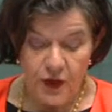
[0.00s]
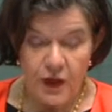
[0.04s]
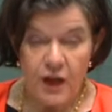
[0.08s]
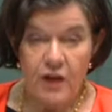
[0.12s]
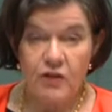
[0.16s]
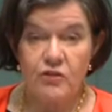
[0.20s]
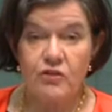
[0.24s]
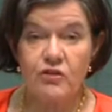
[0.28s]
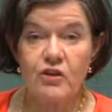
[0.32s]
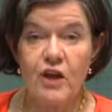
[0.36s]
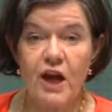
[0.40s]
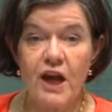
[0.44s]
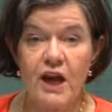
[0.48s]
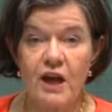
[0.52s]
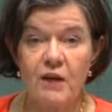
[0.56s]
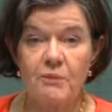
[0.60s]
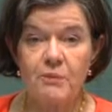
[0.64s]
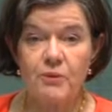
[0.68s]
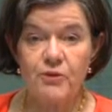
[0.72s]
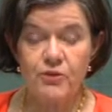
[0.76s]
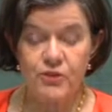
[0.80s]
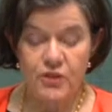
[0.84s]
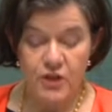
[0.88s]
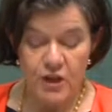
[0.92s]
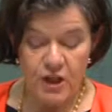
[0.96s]
And today I'd
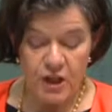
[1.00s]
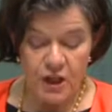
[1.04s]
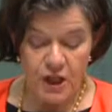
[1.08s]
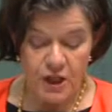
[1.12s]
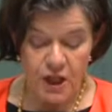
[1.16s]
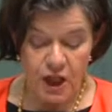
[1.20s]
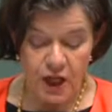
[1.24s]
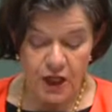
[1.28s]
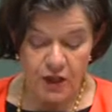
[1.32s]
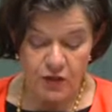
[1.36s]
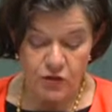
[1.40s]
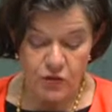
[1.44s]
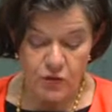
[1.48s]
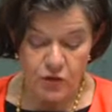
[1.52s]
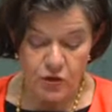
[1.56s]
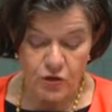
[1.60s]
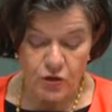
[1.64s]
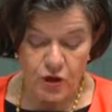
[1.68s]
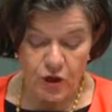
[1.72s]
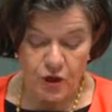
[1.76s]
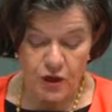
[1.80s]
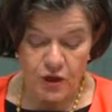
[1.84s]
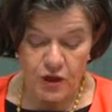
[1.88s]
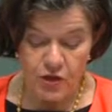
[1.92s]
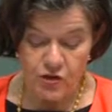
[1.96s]
particularly like to
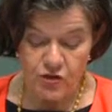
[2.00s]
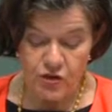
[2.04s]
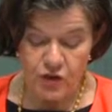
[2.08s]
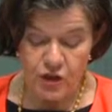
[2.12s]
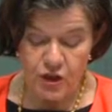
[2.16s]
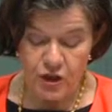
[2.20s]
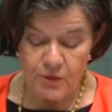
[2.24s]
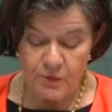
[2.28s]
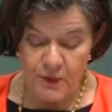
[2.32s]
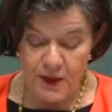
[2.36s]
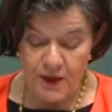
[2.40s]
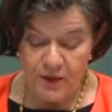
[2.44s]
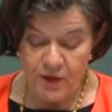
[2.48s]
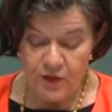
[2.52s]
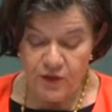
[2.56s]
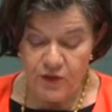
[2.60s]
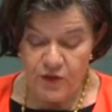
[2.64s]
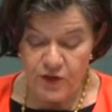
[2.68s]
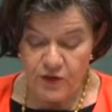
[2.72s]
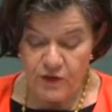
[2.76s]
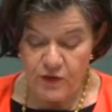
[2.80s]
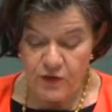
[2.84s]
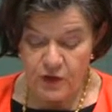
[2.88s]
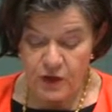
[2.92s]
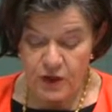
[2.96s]
acknowledge and commend
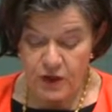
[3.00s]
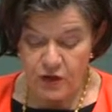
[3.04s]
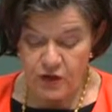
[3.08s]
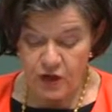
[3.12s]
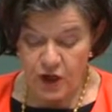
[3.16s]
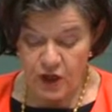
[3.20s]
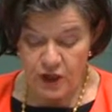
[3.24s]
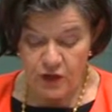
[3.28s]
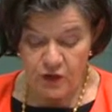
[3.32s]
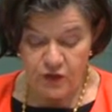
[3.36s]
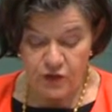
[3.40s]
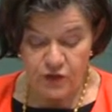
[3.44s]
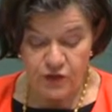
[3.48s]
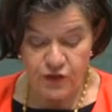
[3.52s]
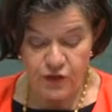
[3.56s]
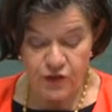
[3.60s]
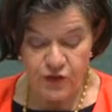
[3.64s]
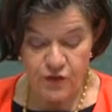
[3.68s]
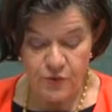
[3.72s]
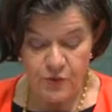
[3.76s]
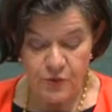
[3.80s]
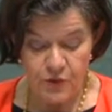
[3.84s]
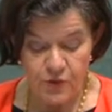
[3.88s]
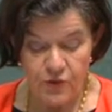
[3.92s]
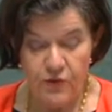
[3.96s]
several Indi
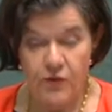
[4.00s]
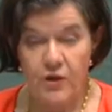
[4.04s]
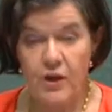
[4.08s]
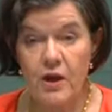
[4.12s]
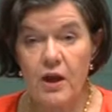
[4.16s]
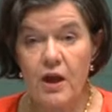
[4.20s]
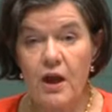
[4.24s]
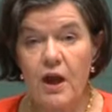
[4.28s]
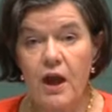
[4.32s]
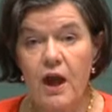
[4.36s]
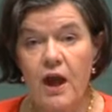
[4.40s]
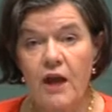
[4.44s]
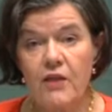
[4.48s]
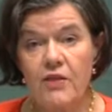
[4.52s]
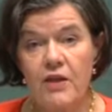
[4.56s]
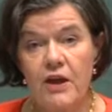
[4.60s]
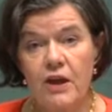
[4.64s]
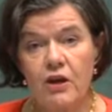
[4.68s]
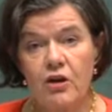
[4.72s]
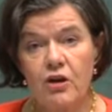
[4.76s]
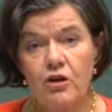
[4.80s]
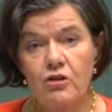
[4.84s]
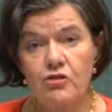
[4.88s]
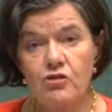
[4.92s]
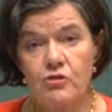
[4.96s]
constituents and their
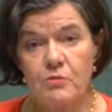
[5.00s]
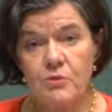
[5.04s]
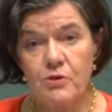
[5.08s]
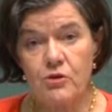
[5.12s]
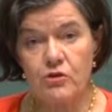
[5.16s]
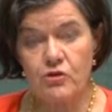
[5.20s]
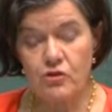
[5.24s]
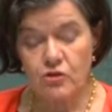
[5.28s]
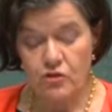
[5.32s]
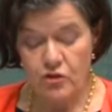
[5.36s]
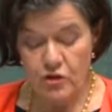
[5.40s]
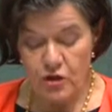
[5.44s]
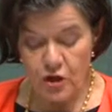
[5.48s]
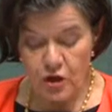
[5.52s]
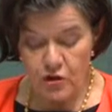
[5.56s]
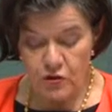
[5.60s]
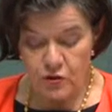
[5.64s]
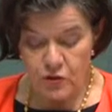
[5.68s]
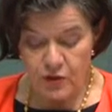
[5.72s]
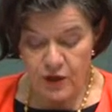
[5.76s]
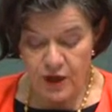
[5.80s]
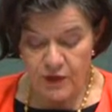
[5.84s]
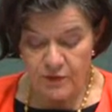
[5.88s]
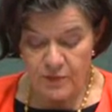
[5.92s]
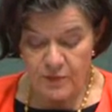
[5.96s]
contribution to
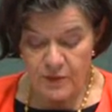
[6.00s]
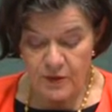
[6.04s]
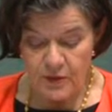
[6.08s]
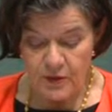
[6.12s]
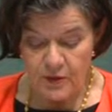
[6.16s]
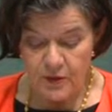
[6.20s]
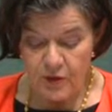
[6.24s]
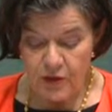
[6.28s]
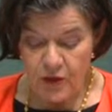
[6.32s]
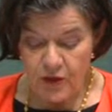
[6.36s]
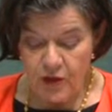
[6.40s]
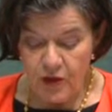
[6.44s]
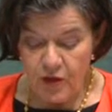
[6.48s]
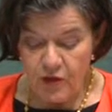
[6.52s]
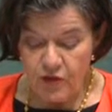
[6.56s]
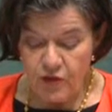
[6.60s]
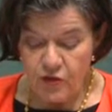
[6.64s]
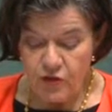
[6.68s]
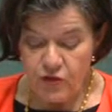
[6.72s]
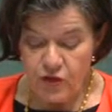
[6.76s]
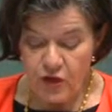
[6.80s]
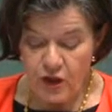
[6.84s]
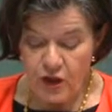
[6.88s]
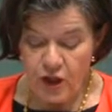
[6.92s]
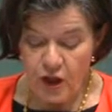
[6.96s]
local government. The
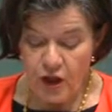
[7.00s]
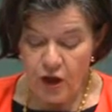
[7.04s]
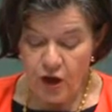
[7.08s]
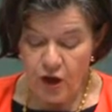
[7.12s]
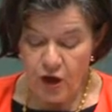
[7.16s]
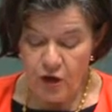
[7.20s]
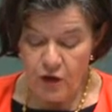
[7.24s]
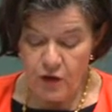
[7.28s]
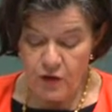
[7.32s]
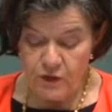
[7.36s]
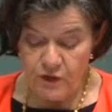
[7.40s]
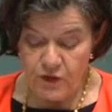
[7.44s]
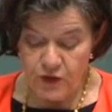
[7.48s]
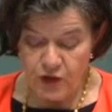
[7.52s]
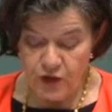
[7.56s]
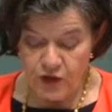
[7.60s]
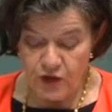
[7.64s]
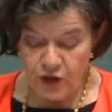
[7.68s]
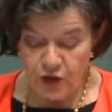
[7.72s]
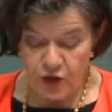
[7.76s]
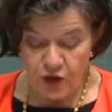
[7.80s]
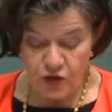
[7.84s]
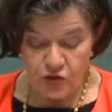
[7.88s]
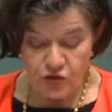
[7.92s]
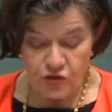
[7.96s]
CEO of the
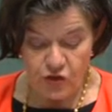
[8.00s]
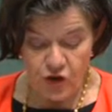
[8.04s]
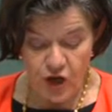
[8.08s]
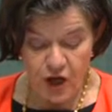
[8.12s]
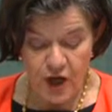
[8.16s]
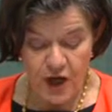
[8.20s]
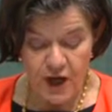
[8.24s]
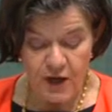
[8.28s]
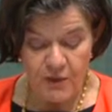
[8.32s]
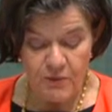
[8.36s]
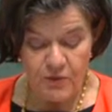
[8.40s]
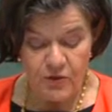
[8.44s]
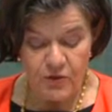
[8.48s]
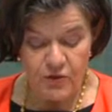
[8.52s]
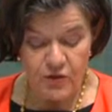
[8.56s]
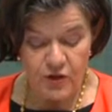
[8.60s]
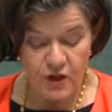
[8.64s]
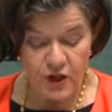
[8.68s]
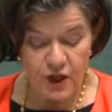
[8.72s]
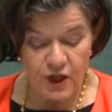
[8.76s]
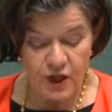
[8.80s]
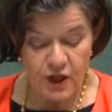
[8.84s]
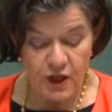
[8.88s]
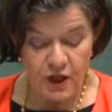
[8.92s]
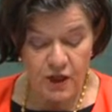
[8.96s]
Indigo Shire, Mr
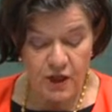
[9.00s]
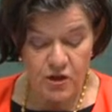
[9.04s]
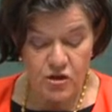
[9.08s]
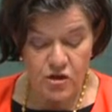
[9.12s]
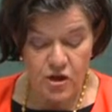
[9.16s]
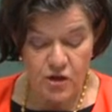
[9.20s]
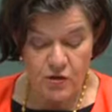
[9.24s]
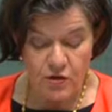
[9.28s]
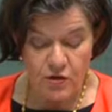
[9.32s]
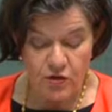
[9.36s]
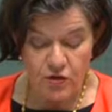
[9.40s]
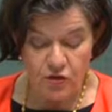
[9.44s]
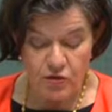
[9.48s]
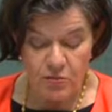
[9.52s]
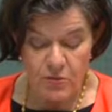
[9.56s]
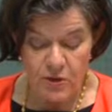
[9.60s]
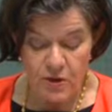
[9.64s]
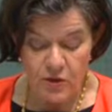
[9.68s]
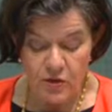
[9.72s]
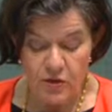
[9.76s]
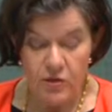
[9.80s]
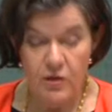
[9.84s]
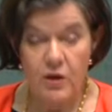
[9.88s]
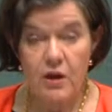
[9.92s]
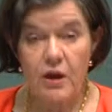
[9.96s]
Jerry
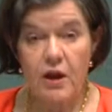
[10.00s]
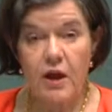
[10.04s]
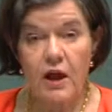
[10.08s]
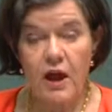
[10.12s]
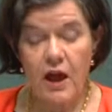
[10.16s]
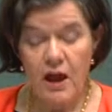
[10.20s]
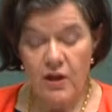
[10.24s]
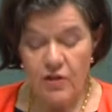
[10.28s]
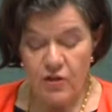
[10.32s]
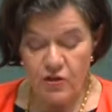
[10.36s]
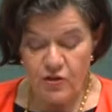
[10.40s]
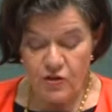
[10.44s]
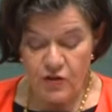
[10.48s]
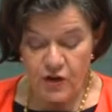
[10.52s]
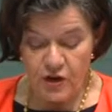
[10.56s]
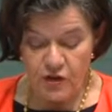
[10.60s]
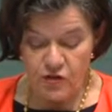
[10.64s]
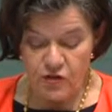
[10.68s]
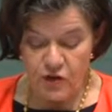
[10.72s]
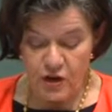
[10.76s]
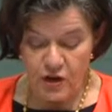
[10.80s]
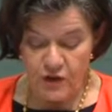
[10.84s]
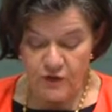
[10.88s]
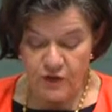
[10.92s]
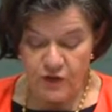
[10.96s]
Smith, and the
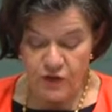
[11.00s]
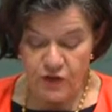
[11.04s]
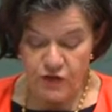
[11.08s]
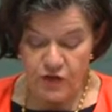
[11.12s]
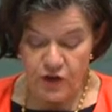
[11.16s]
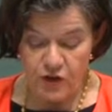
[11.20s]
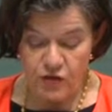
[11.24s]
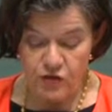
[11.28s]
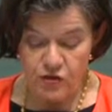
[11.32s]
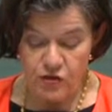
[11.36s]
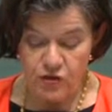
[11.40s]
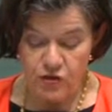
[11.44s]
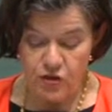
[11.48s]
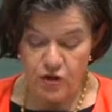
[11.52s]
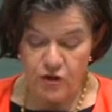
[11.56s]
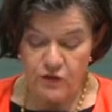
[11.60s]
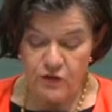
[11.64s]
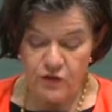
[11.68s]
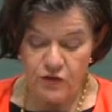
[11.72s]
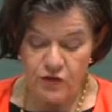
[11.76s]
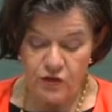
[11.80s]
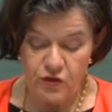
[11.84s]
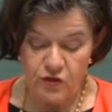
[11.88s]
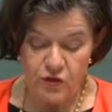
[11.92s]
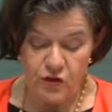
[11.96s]
Director of Infrastructure
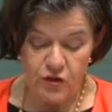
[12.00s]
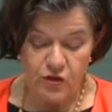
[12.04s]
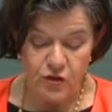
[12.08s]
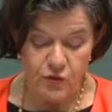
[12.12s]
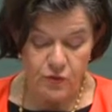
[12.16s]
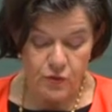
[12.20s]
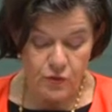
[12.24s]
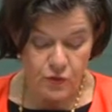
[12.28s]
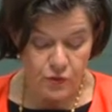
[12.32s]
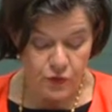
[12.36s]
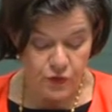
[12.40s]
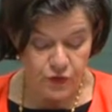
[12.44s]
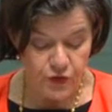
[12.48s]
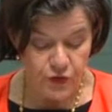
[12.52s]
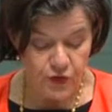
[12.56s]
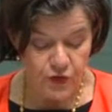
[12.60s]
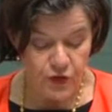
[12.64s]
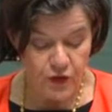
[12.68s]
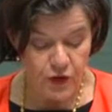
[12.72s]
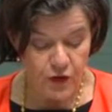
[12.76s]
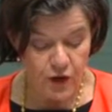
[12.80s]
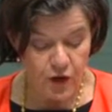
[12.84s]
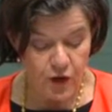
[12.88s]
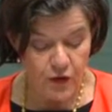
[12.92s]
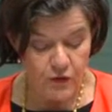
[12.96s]
Services at the rural
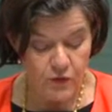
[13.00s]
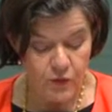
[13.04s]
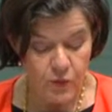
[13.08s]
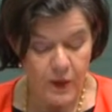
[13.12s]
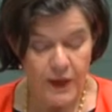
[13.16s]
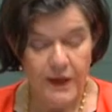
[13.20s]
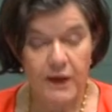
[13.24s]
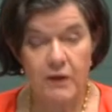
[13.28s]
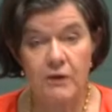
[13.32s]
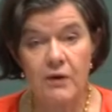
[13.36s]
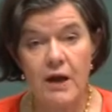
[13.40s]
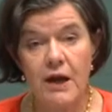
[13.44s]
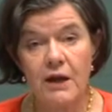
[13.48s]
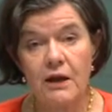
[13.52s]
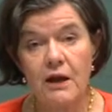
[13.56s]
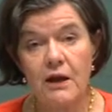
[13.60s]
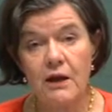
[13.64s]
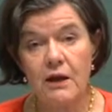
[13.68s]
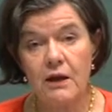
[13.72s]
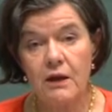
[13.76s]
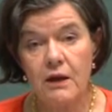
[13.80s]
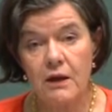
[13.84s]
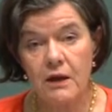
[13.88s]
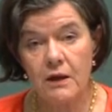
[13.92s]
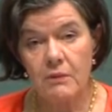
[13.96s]
city of
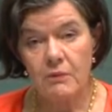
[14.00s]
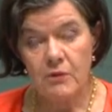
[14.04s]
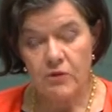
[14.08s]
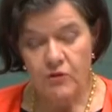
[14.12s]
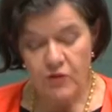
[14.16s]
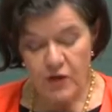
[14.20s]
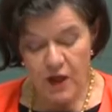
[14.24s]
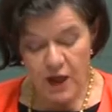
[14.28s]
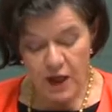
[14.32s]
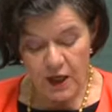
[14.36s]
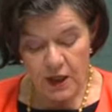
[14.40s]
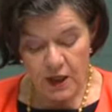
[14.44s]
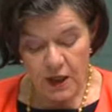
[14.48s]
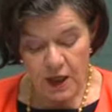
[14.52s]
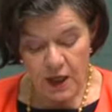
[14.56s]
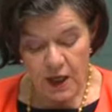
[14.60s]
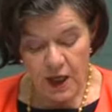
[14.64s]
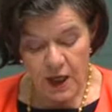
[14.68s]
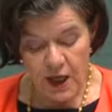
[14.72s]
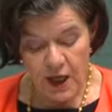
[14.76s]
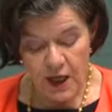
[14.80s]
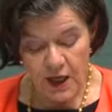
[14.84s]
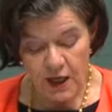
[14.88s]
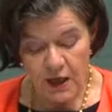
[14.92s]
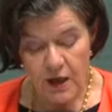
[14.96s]
Wangaratta, Mr Alan
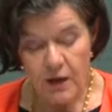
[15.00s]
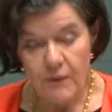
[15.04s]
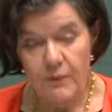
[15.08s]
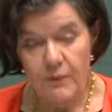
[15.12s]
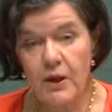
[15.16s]
Clark.